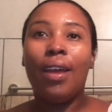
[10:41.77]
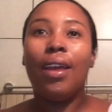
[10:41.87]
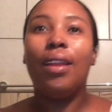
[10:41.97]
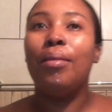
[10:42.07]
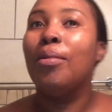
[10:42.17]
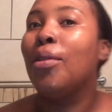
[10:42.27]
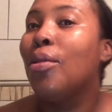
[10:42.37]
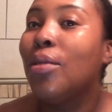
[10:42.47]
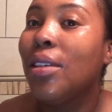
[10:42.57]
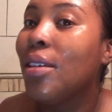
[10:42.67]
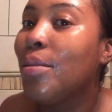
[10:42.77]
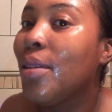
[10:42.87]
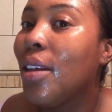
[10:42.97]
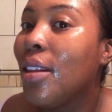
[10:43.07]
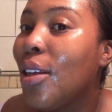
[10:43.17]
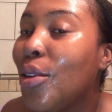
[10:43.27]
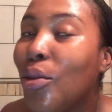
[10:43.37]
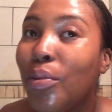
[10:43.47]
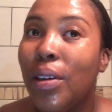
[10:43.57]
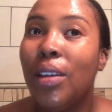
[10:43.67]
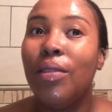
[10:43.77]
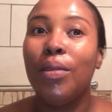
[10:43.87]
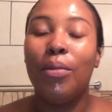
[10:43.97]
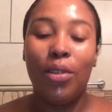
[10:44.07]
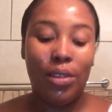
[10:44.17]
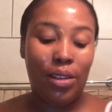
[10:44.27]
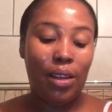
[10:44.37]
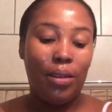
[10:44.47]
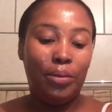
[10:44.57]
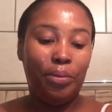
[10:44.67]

Anybody who tells me that they don't believe in masking,